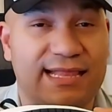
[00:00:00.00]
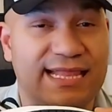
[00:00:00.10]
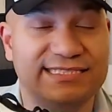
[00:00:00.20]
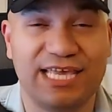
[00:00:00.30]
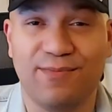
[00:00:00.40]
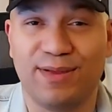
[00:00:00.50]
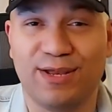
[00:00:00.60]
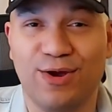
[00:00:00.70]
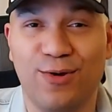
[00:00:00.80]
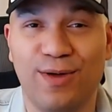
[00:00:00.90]
Let's keep
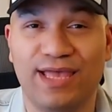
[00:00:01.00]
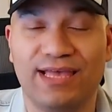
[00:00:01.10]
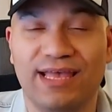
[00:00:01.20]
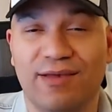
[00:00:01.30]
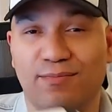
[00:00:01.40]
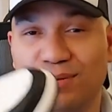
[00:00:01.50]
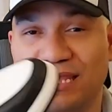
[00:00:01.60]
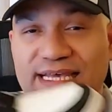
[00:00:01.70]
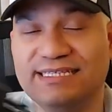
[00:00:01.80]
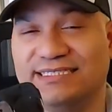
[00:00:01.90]
it going.
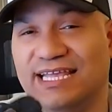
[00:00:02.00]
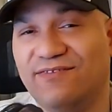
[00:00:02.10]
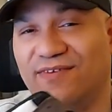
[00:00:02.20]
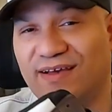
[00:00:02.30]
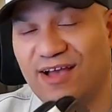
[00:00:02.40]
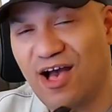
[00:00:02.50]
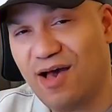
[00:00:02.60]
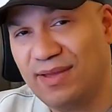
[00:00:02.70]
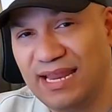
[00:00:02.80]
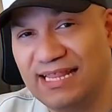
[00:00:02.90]
Please leave a
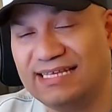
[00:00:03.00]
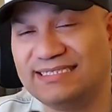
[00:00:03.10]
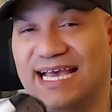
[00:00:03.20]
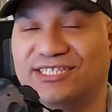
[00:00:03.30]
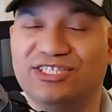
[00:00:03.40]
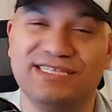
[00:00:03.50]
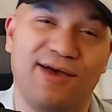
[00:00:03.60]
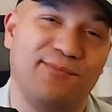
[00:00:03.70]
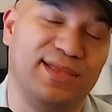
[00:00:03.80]
comment in the section down